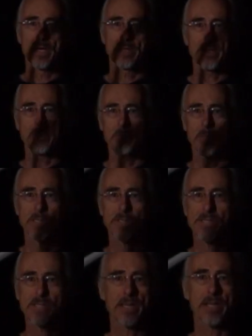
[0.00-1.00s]
And then when it's
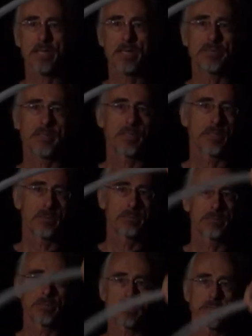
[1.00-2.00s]
saved,
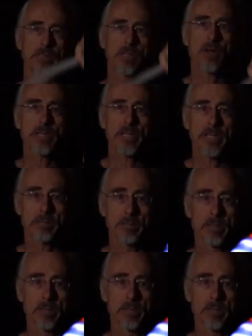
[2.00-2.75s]
you can lock it,